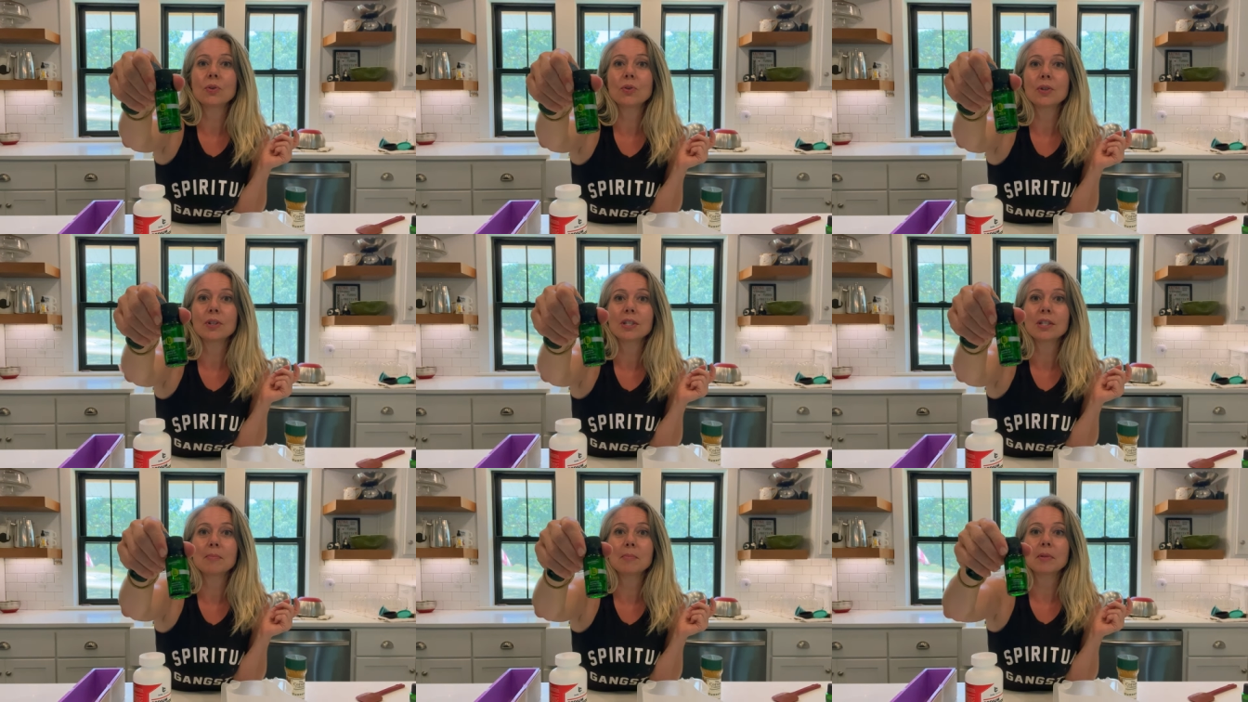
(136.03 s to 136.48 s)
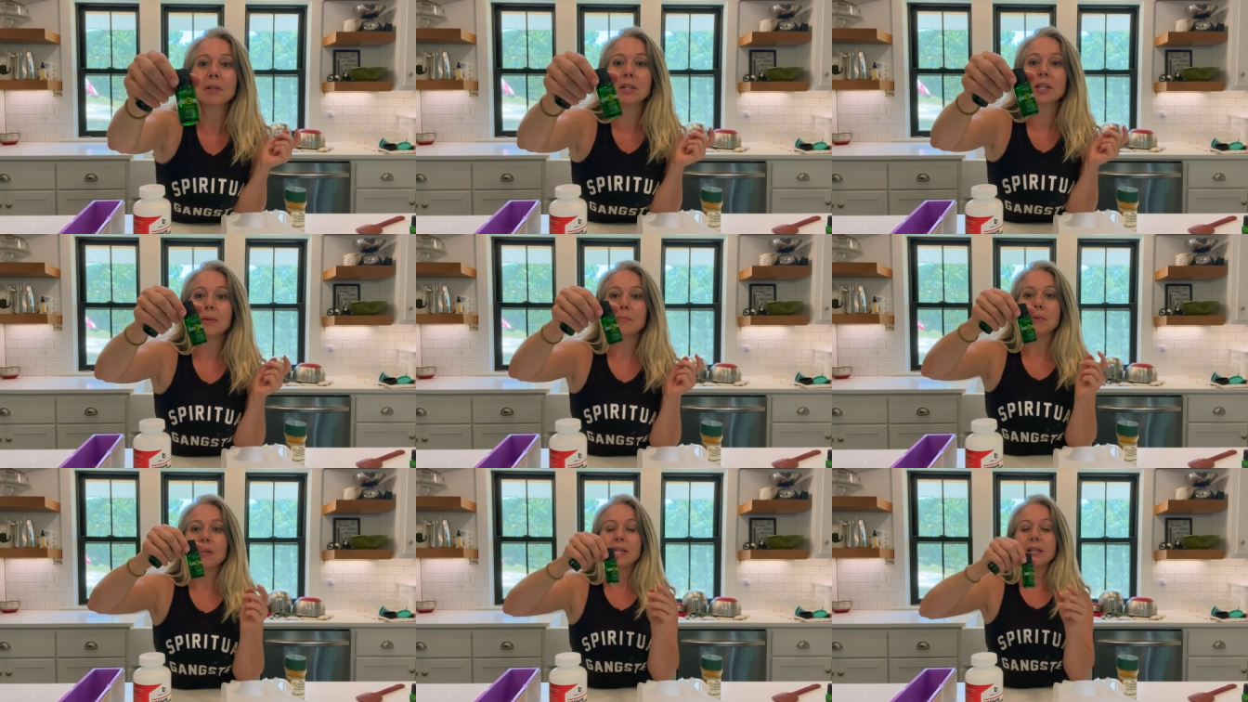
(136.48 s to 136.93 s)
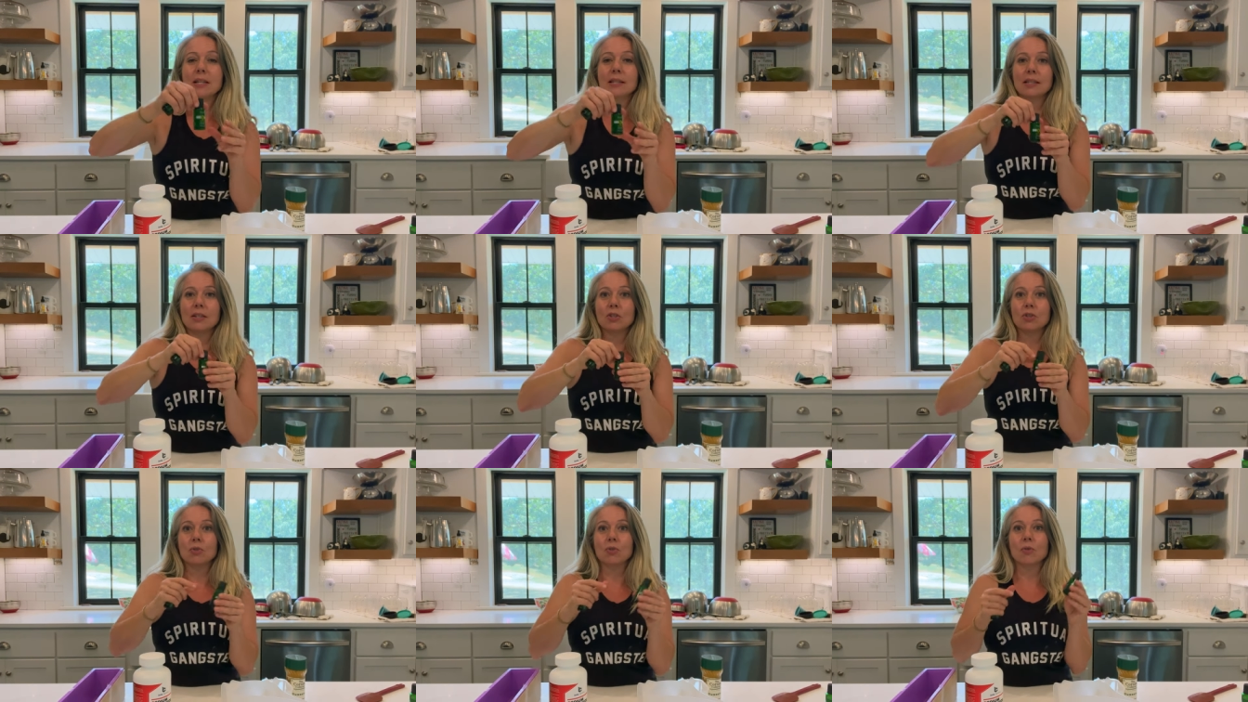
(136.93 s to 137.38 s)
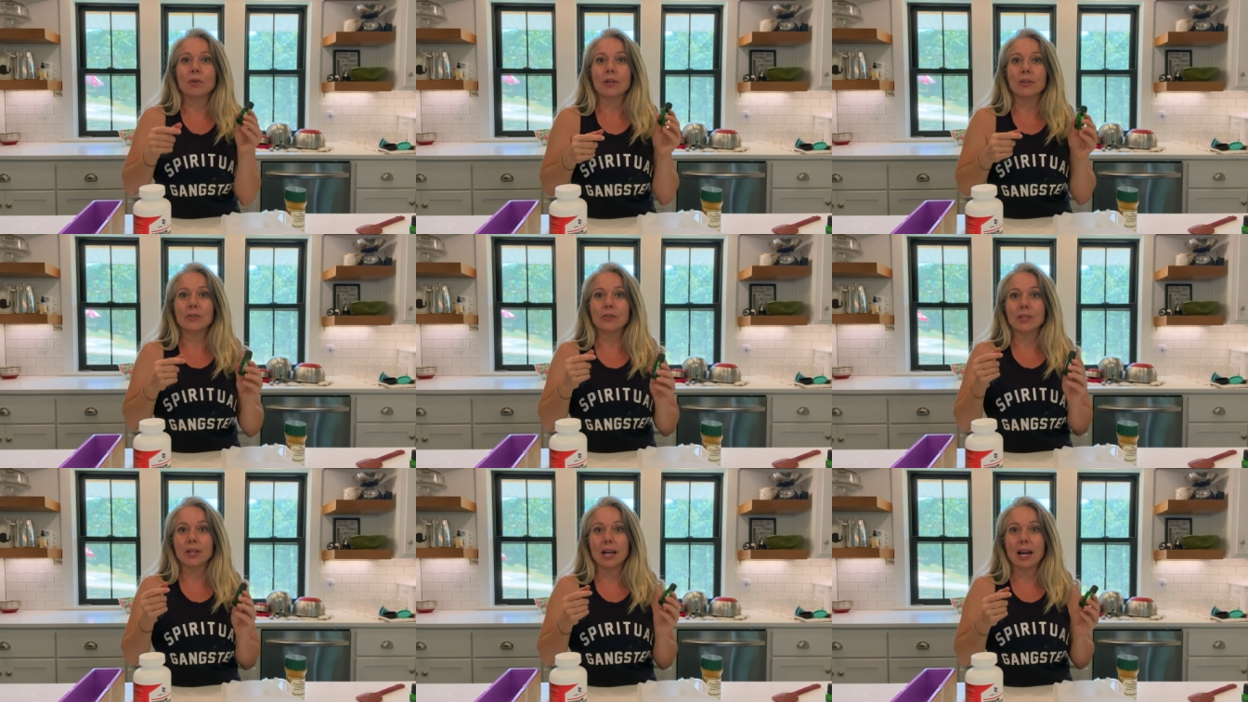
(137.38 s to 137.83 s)
or some lemon essential
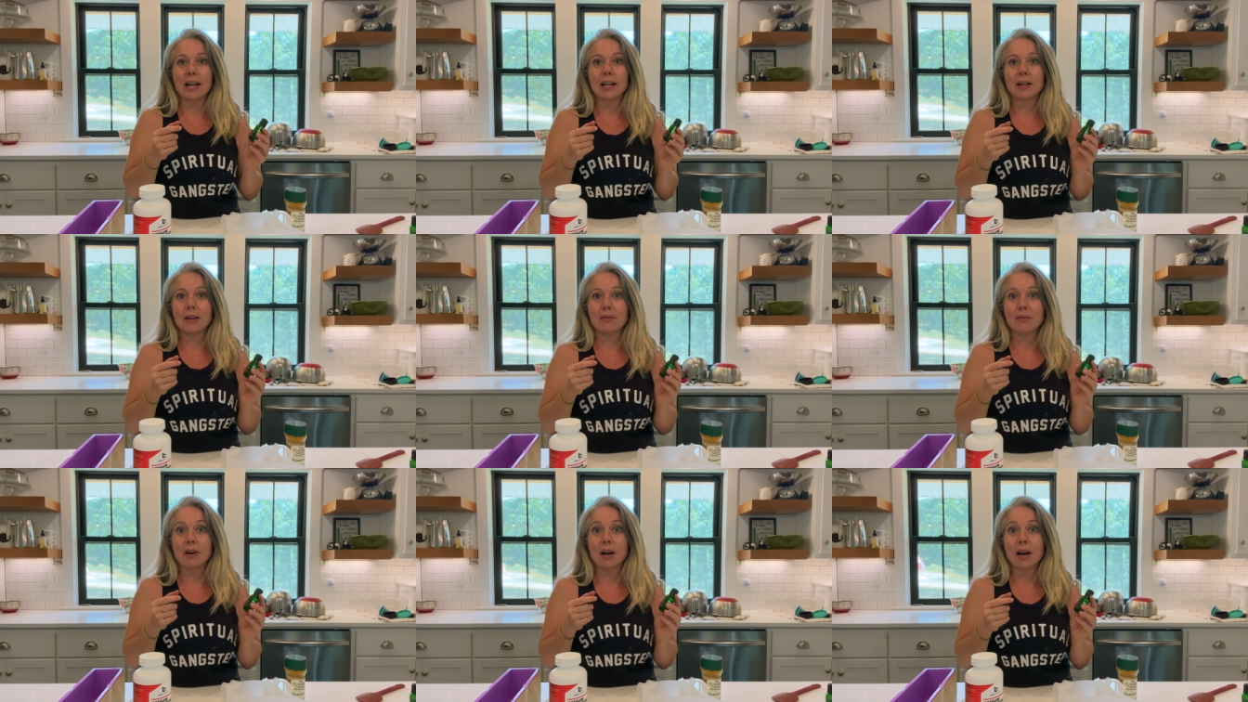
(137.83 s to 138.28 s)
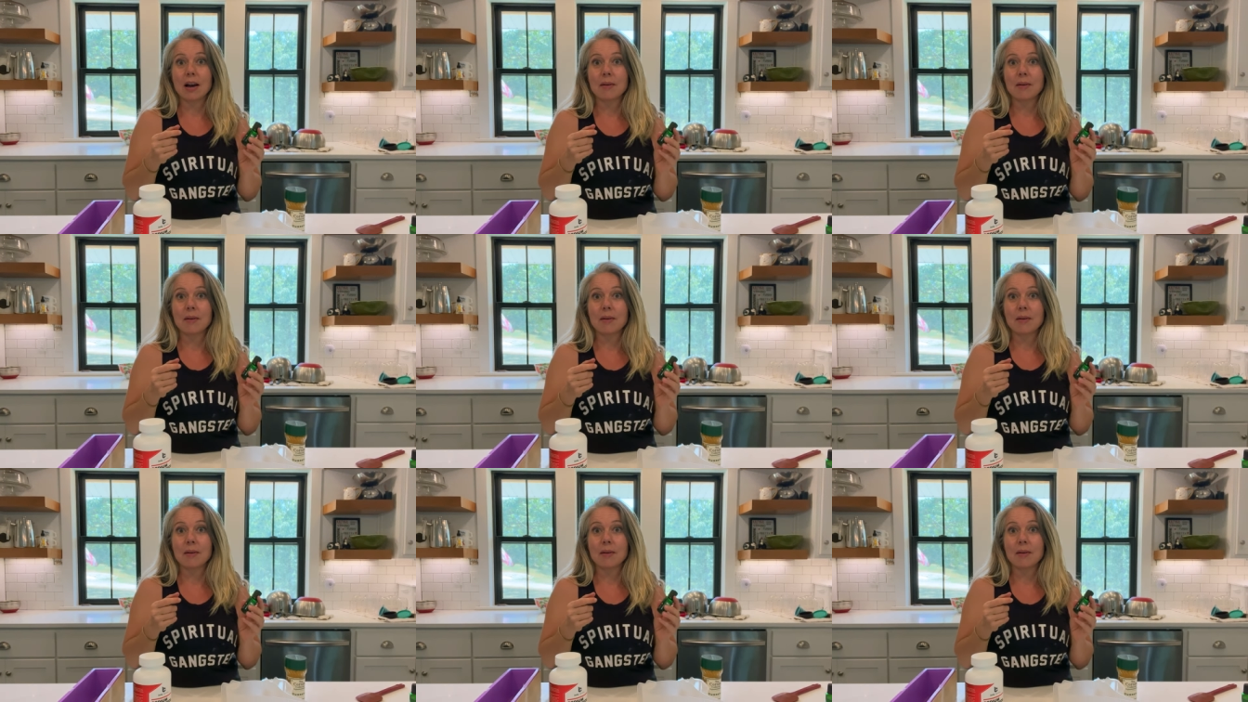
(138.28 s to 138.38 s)
oils to kind of um,